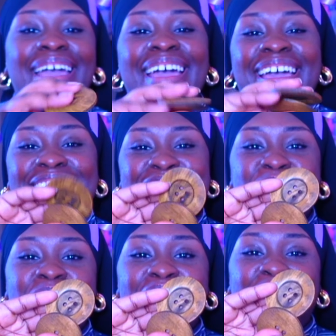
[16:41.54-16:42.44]
big, these
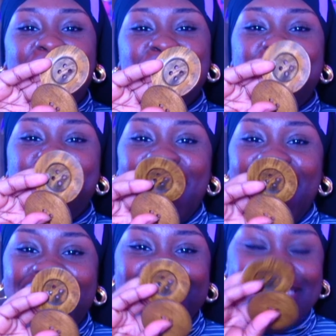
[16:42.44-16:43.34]
big, huge
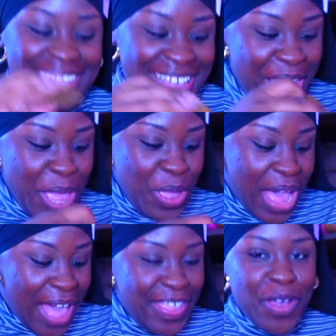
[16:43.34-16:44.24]
buttons.
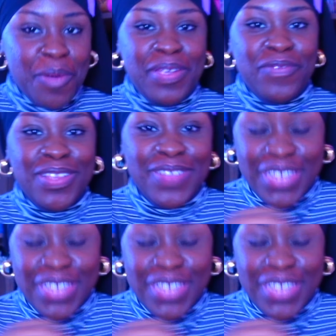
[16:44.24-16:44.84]
I think it would be really, really